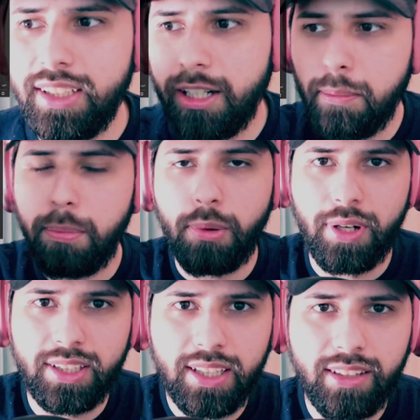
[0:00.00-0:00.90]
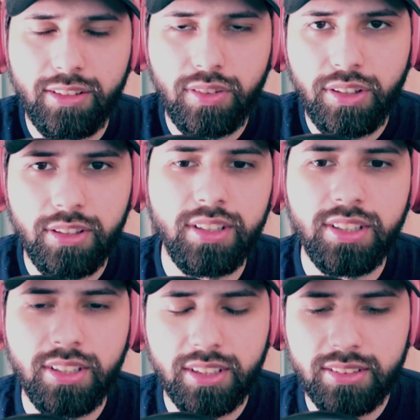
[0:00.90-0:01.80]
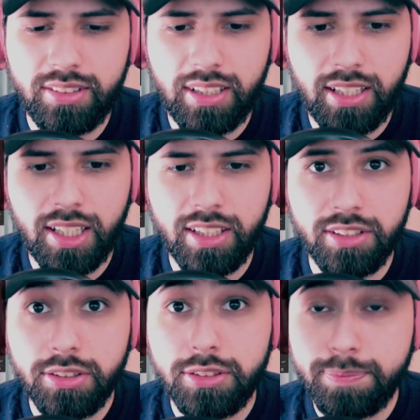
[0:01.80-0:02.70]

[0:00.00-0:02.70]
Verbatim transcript: a breakdown of all the lyrics in English.